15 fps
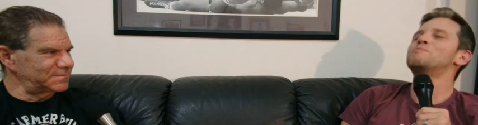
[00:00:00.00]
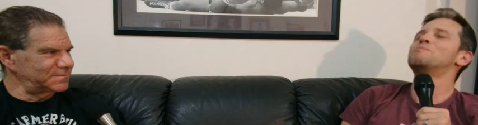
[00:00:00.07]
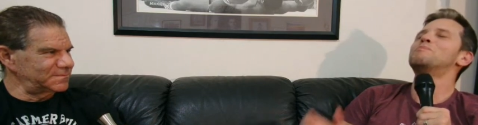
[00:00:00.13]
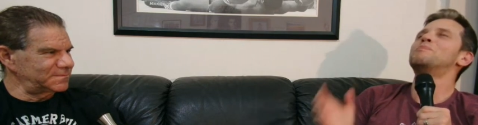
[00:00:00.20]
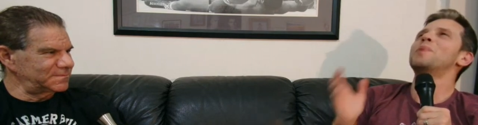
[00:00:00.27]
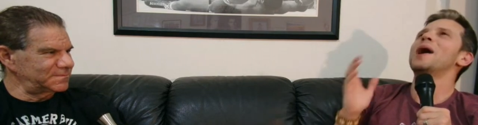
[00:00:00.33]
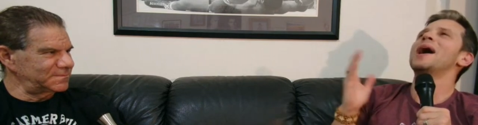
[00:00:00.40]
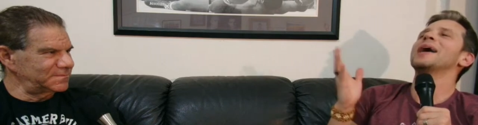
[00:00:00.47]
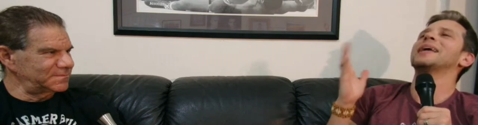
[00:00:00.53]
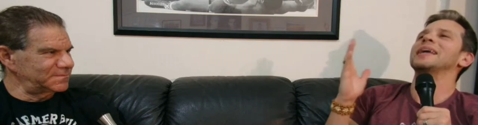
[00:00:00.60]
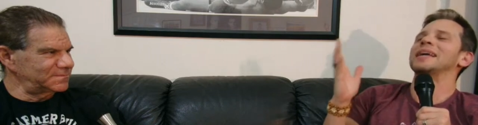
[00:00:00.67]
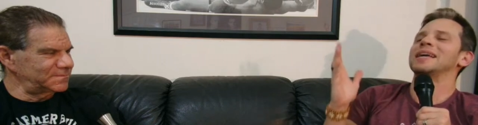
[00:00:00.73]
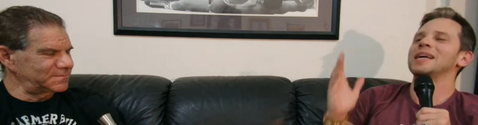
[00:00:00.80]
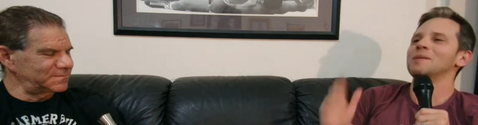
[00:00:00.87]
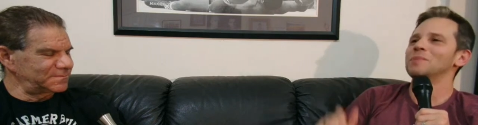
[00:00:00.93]

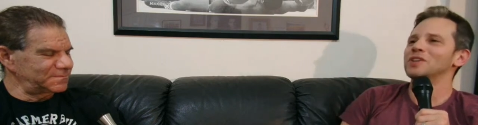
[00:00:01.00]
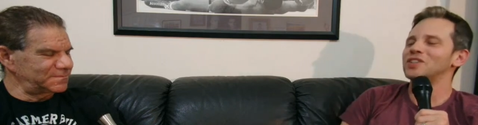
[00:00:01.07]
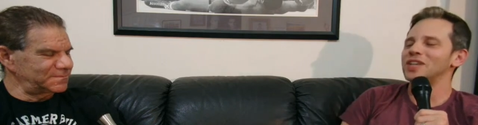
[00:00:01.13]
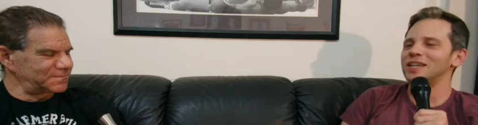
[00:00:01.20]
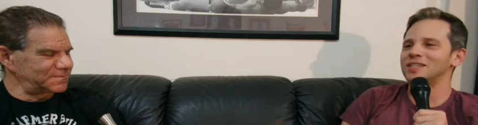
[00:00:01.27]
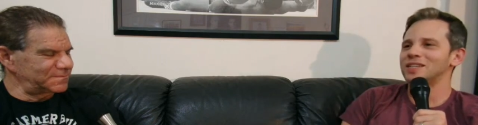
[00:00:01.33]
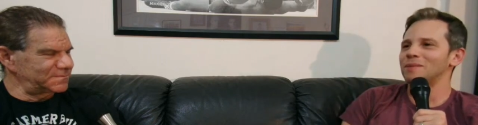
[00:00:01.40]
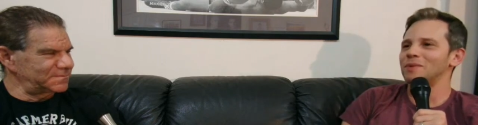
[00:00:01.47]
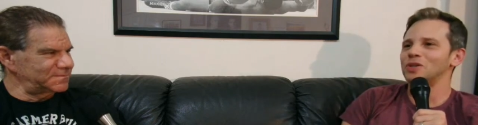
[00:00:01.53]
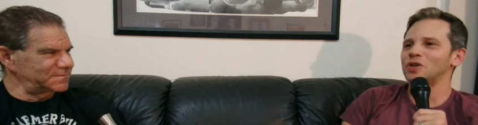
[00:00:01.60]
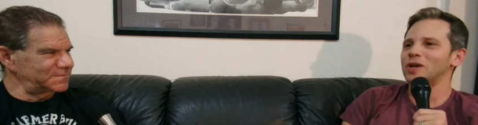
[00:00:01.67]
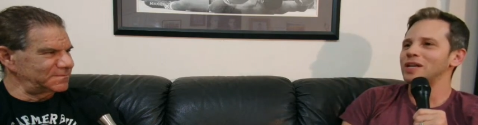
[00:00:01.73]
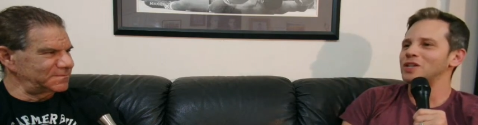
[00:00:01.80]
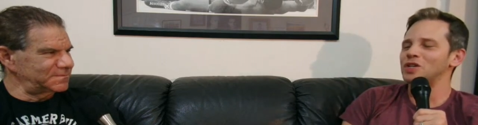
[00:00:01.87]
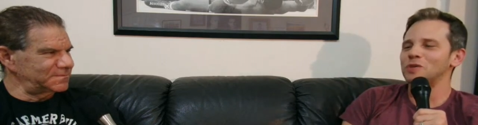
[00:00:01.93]
Speaker 1: begging him to say something. or
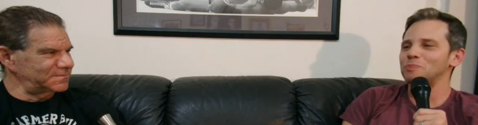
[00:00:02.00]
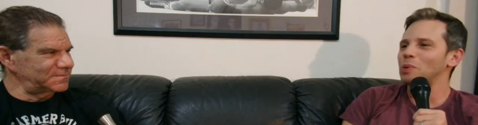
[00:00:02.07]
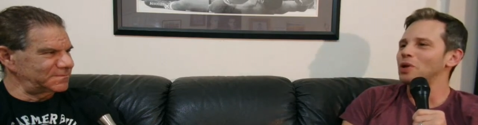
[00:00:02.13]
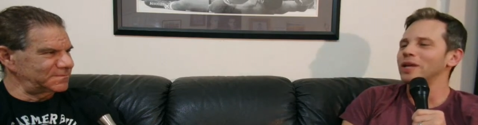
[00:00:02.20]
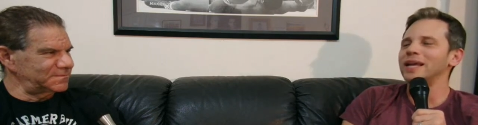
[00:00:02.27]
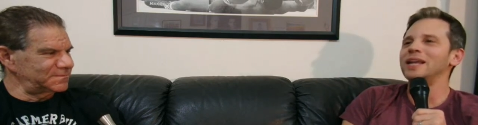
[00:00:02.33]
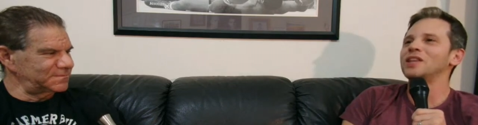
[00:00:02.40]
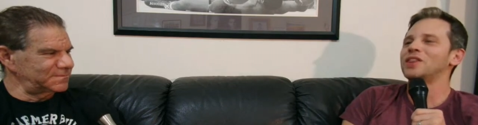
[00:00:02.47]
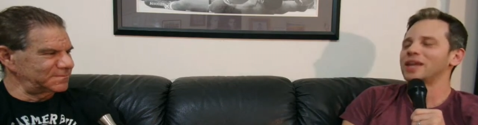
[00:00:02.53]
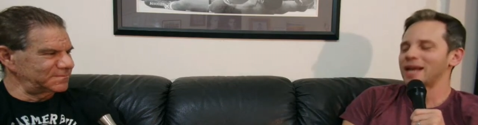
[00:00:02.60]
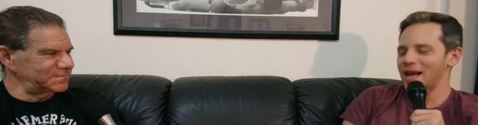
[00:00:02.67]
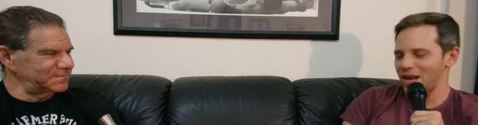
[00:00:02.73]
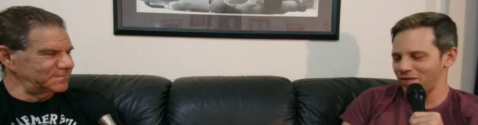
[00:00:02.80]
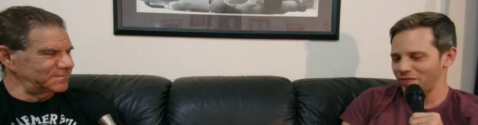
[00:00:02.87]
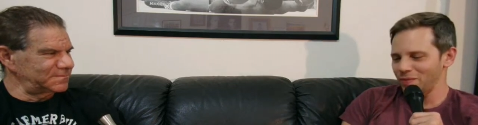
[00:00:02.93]
trying to just pull anything
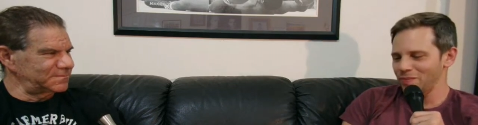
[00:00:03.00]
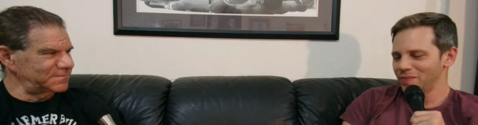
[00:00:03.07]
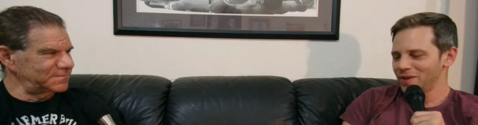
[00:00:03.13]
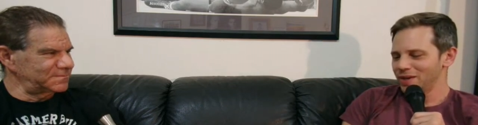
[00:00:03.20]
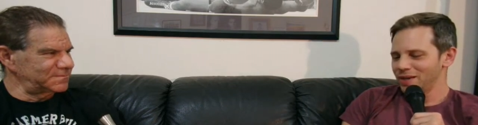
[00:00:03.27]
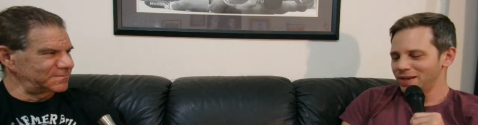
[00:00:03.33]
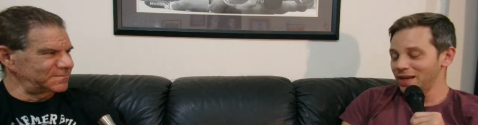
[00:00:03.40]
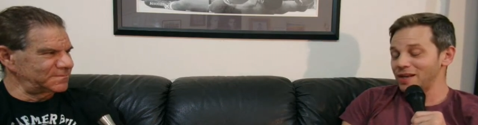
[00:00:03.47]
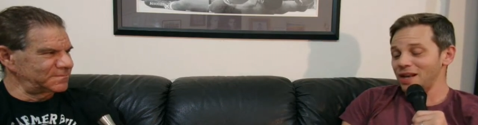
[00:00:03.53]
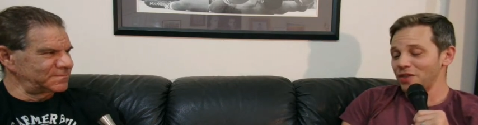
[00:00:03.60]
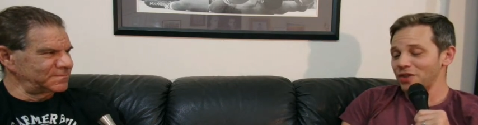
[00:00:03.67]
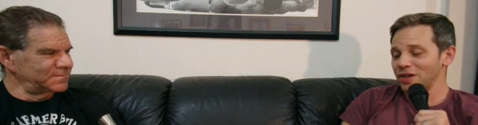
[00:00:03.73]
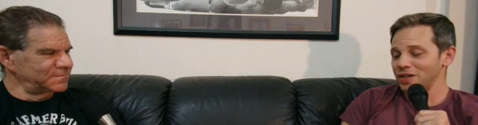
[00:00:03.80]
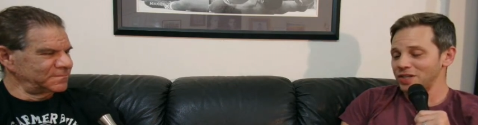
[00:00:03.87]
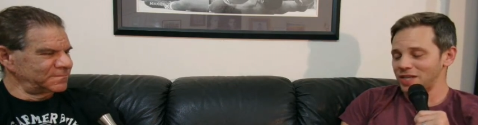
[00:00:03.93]
out of him. He had
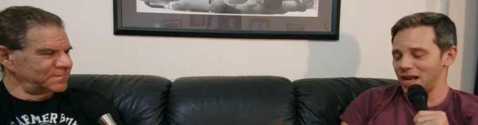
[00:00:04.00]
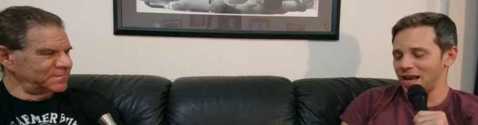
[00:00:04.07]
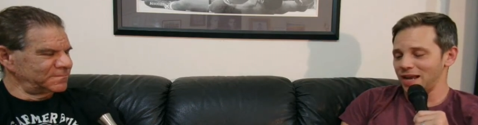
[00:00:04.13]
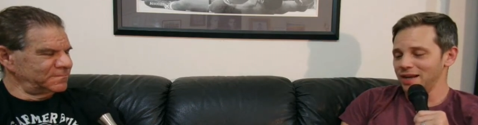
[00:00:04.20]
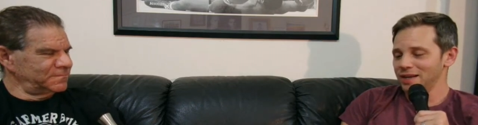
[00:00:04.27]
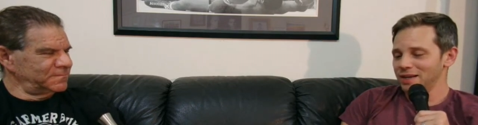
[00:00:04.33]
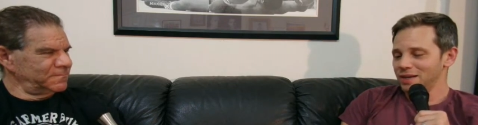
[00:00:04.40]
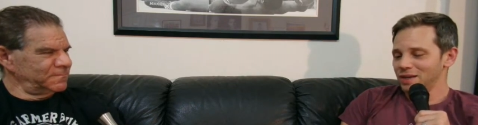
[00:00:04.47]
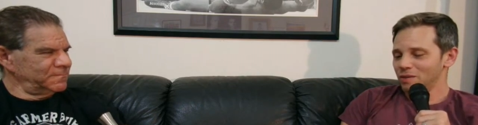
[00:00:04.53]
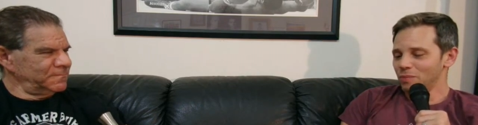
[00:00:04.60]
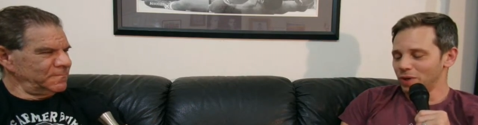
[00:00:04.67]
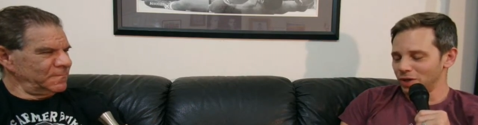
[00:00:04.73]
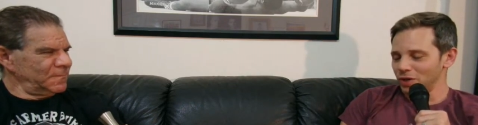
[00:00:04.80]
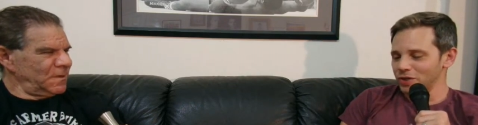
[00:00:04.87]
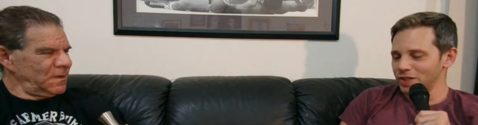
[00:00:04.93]
nothing to say, but
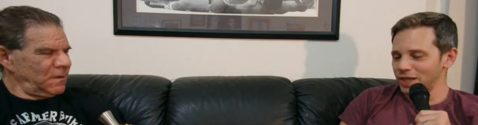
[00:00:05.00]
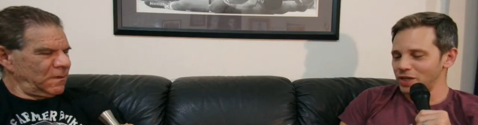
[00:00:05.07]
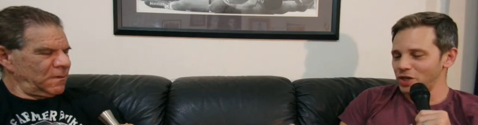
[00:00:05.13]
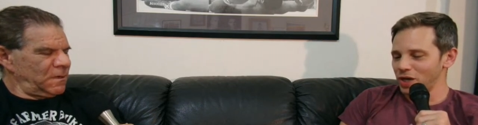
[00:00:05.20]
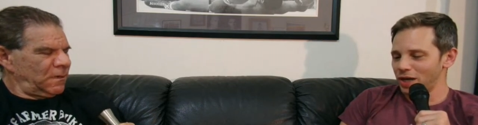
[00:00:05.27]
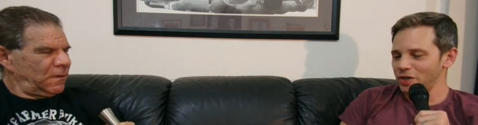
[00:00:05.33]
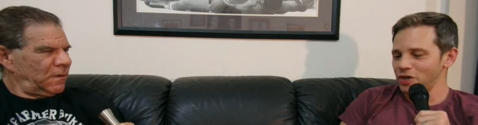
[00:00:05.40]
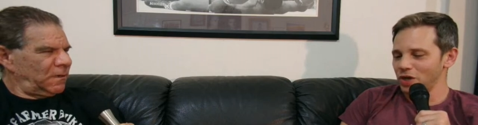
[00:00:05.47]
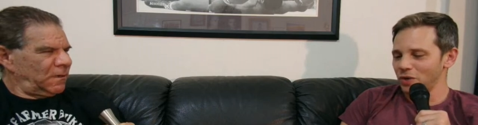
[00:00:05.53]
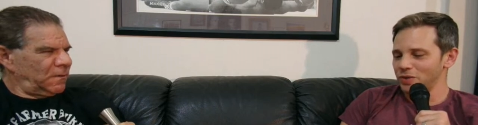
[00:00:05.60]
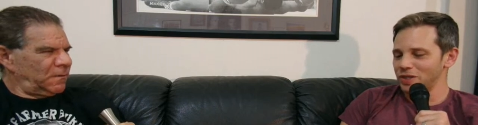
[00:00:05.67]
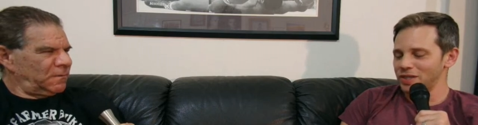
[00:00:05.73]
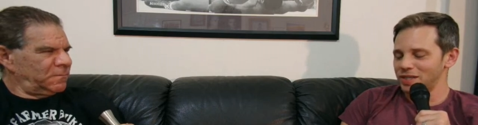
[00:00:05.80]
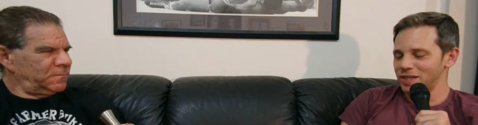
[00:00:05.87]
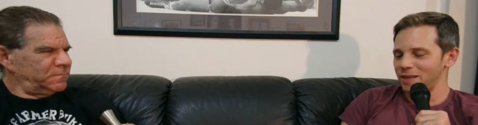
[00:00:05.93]
it looks like Jon Jones
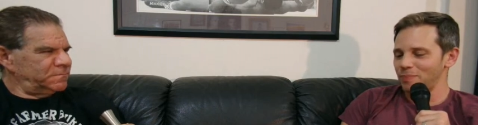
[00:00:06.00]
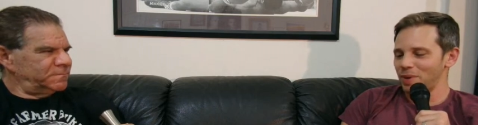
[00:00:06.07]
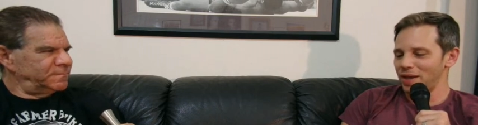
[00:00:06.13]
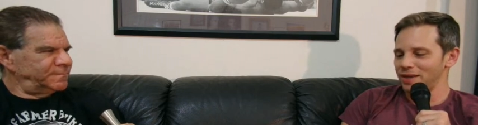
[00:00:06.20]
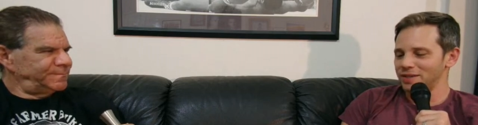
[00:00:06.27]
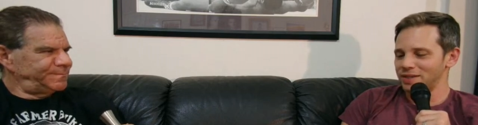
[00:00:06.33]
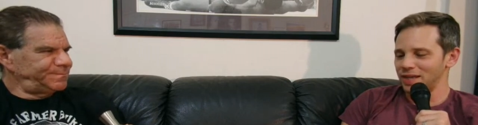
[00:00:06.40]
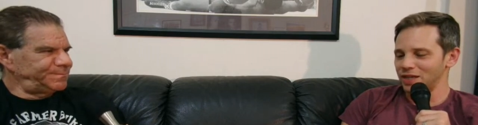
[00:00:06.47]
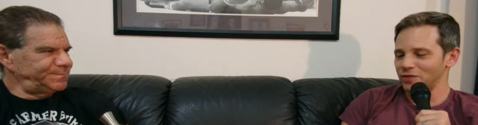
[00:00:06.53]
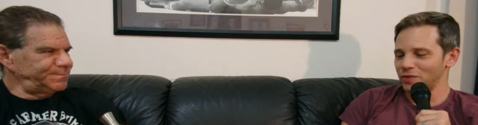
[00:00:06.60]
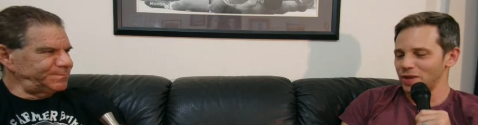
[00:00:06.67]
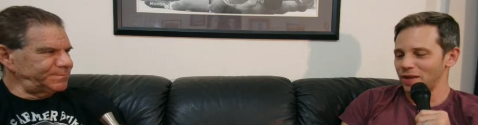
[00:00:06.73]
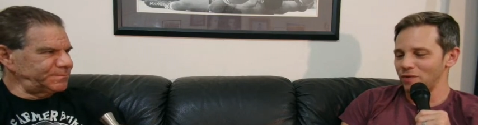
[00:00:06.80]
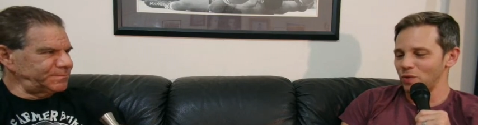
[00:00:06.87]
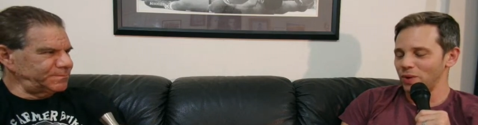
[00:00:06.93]
and Stipe is next for the
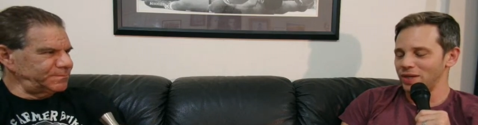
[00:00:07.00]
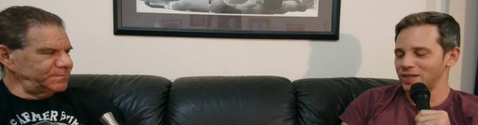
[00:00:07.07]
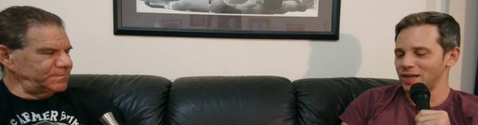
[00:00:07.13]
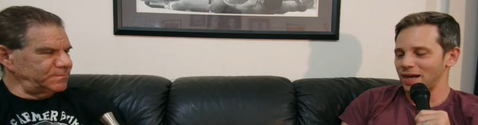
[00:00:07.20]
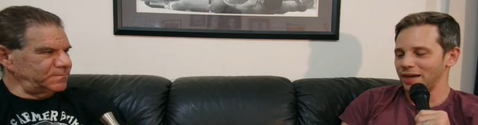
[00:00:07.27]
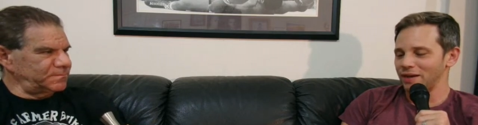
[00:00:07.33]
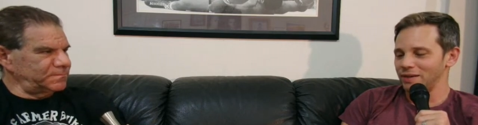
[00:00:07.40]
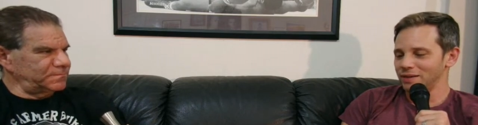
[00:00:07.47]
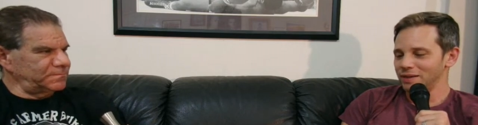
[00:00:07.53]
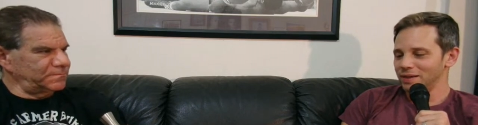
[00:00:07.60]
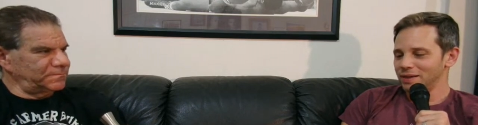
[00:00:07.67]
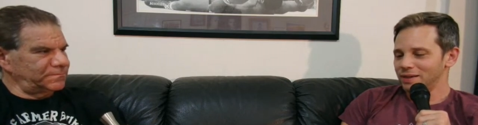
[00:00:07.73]
heavyweight title.